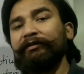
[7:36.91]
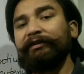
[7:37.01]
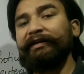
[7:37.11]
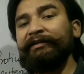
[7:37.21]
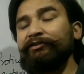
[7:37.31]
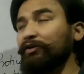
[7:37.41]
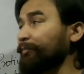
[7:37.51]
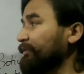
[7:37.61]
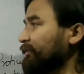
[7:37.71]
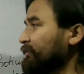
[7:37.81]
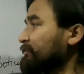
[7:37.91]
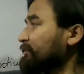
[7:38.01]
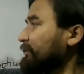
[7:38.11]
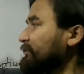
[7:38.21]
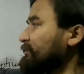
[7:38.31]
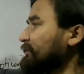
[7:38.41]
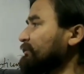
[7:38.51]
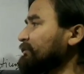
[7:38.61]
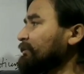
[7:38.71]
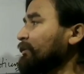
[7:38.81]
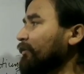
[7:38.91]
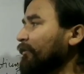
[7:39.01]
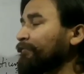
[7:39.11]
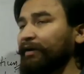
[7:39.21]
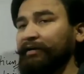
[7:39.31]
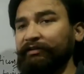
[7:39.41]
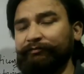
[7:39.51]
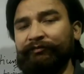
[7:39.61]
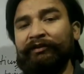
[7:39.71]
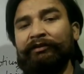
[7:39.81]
The next topic is structure of atom.